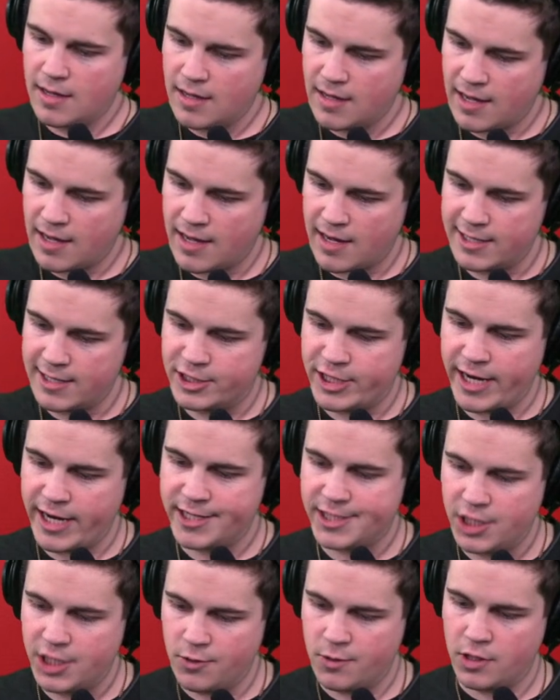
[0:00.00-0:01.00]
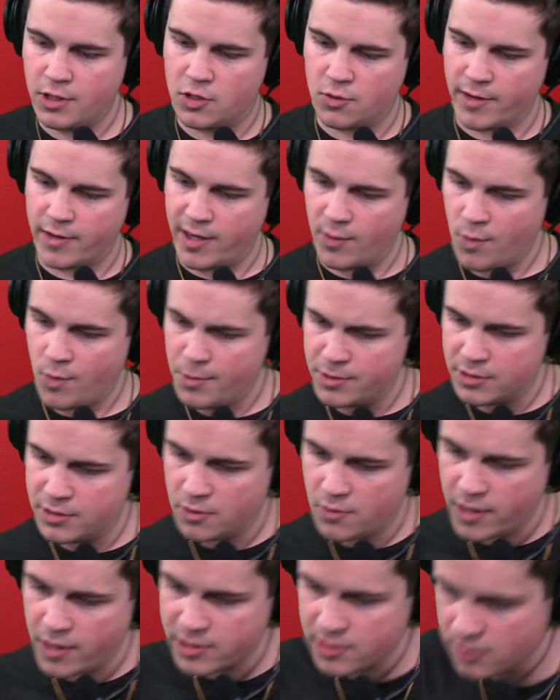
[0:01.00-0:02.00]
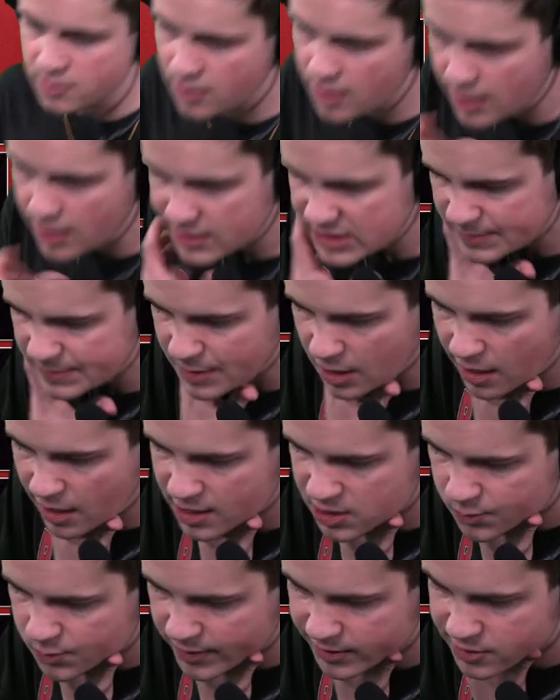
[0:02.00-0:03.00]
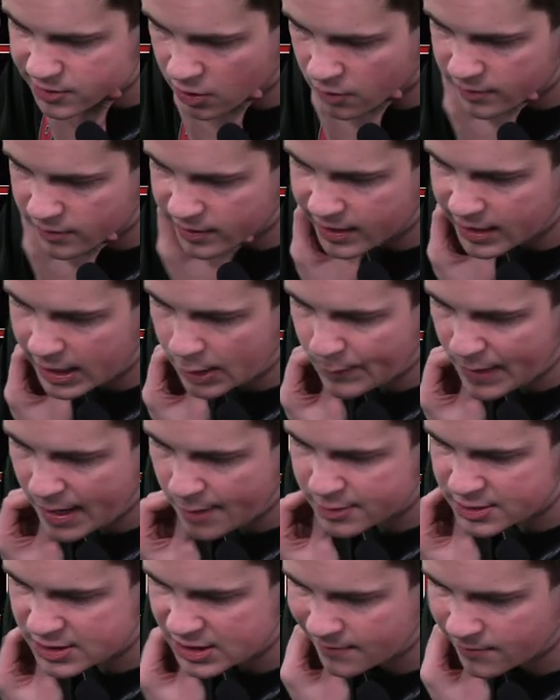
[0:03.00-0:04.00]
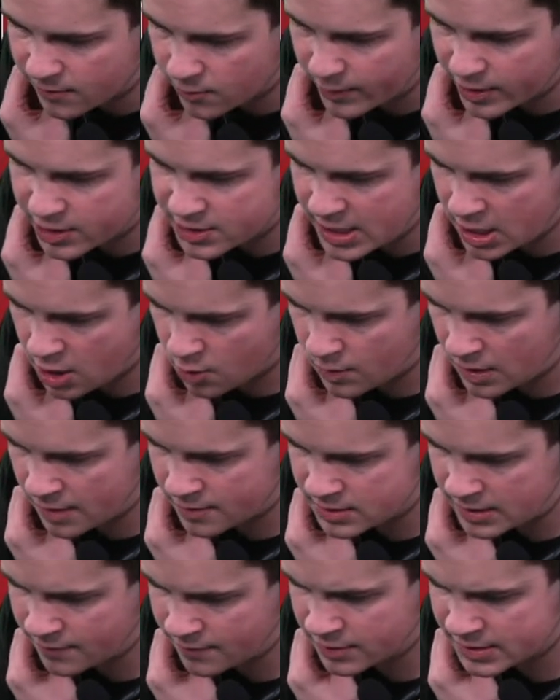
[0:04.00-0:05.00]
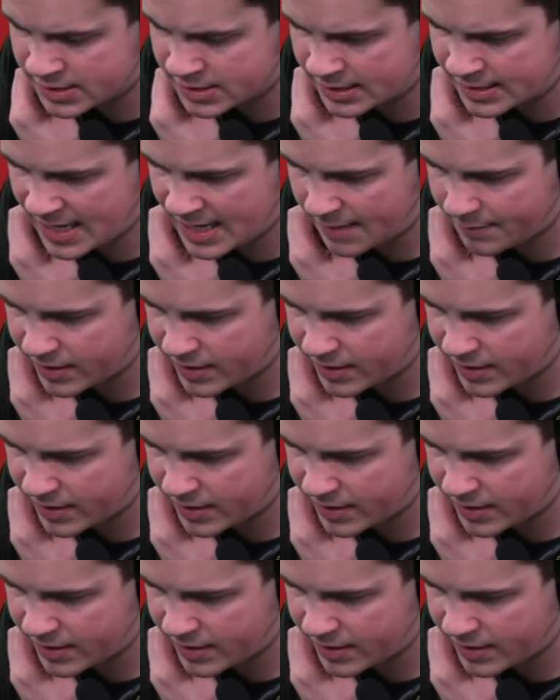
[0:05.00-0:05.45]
Jace, do you agree? What was your question? To be honest, we don't need a wide receiver. We just need our wide receivers to not